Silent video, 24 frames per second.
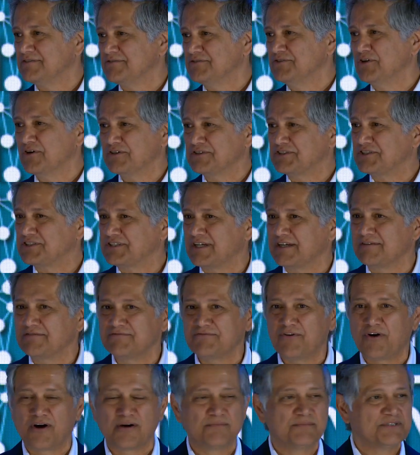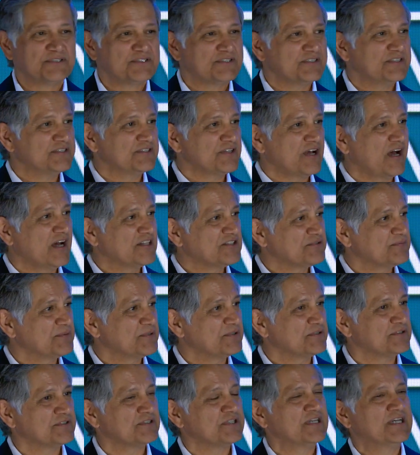nursing, pharmacies,
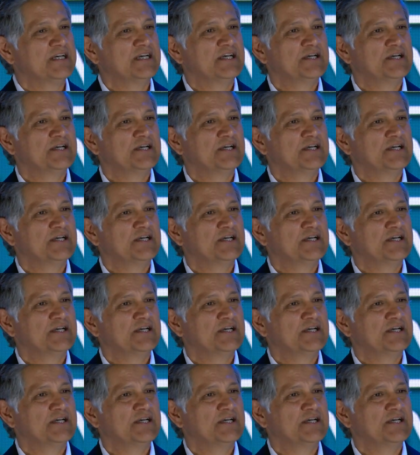hospitals,